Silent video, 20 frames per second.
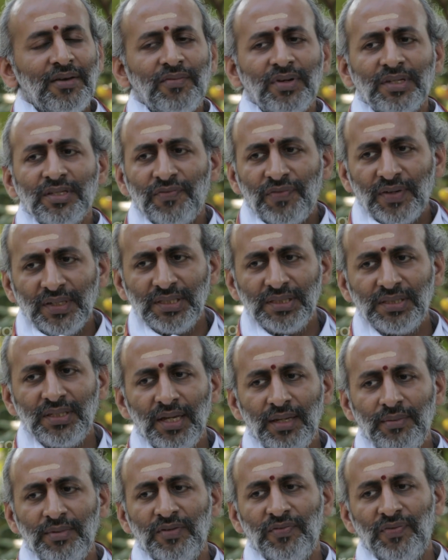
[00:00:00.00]
For the first
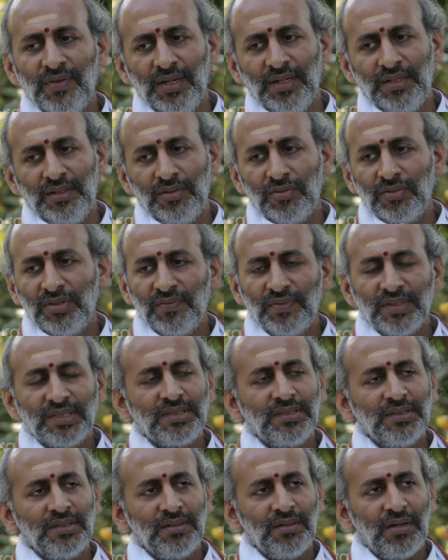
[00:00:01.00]
time, in fact, to the
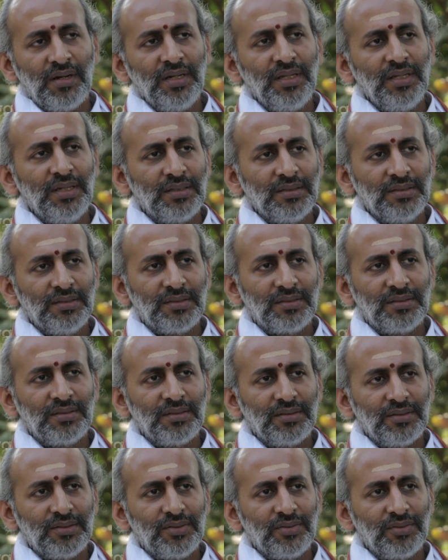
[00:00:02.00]
Western audience,
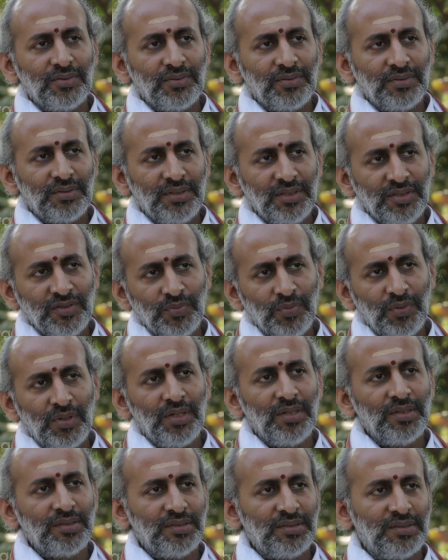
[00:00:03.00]
so this
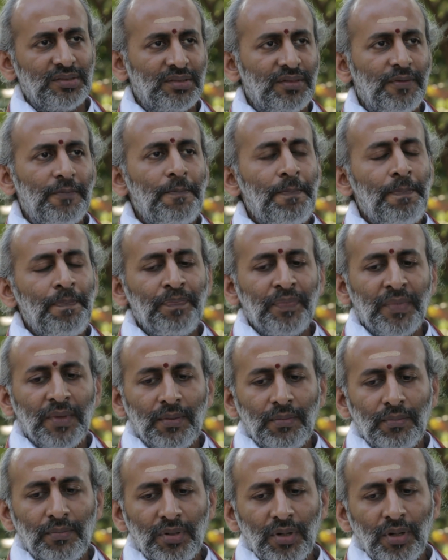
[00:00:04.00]
was
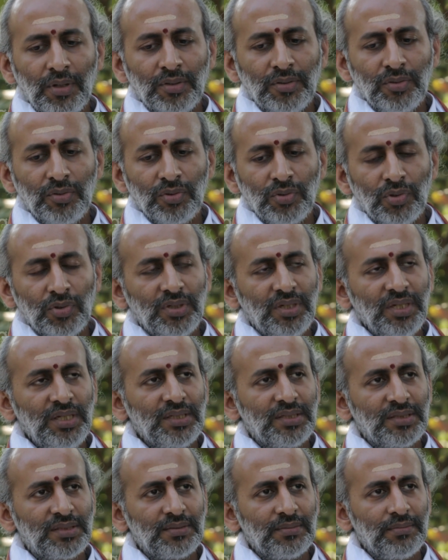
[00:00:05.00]
brought to
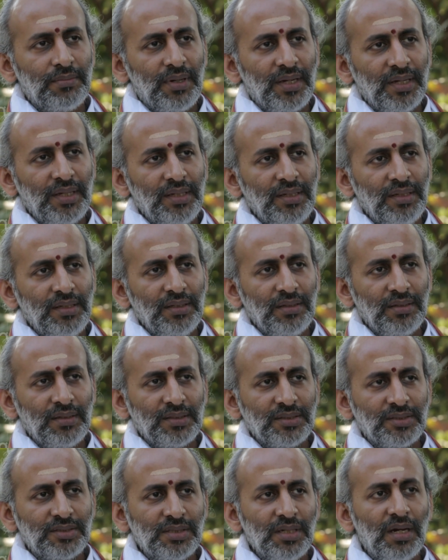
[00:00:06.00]
notice by
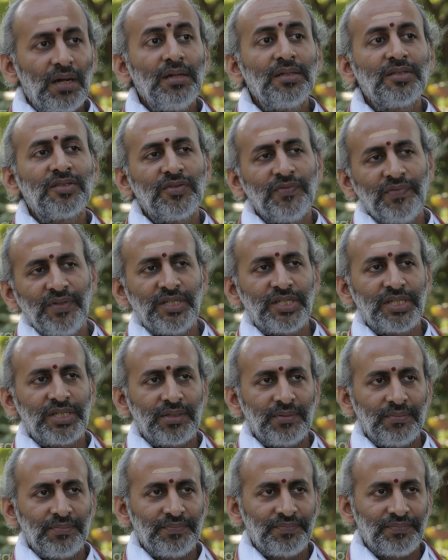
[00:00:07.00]
Charles Wish.
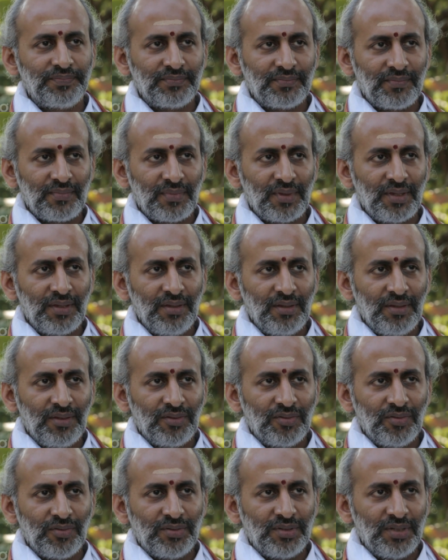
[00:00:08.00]

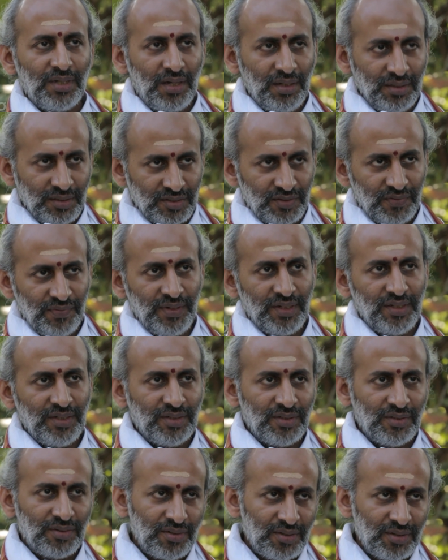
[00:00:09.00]
So, Charles
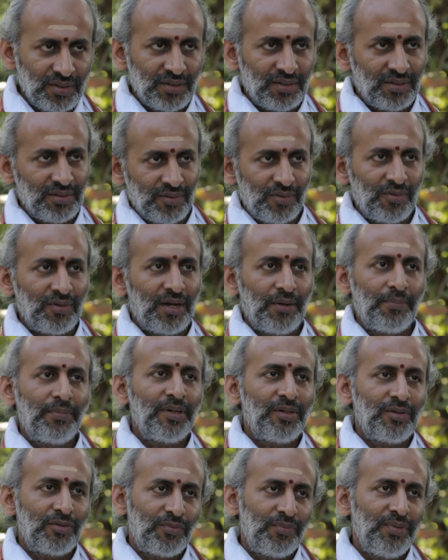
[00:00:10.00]
Wish, who
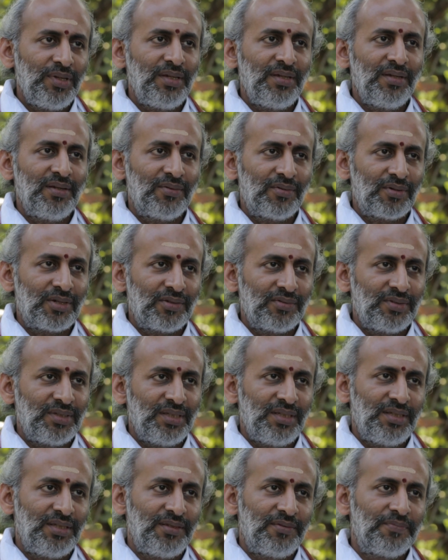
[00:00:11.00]
happened to be one of
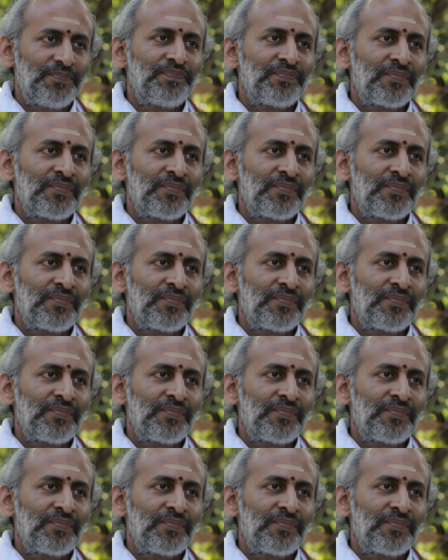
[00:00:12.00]
the